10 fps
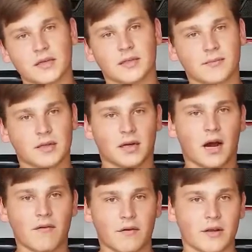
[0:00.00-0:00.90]
something to
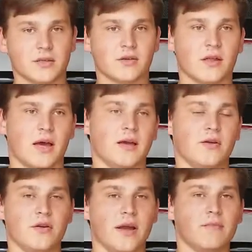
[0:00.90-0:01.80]
cover it so that
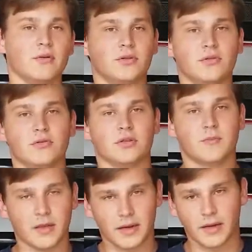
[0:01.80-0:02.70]
you're able to
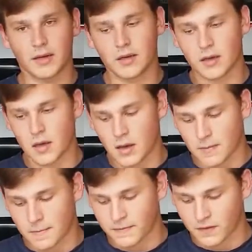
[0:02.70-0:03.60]
split it.
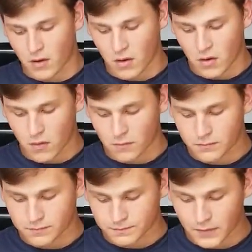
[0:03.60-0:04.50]
So
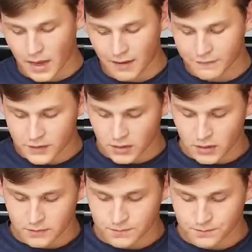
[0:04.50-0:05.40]

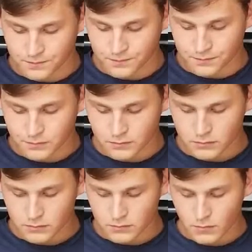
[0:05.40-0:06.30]
after
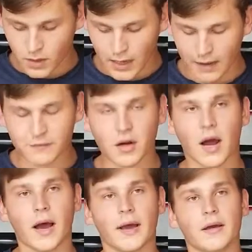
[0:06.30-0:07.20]

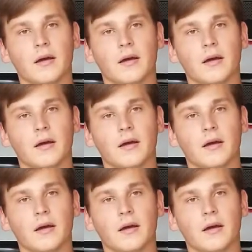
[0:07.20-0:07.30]
I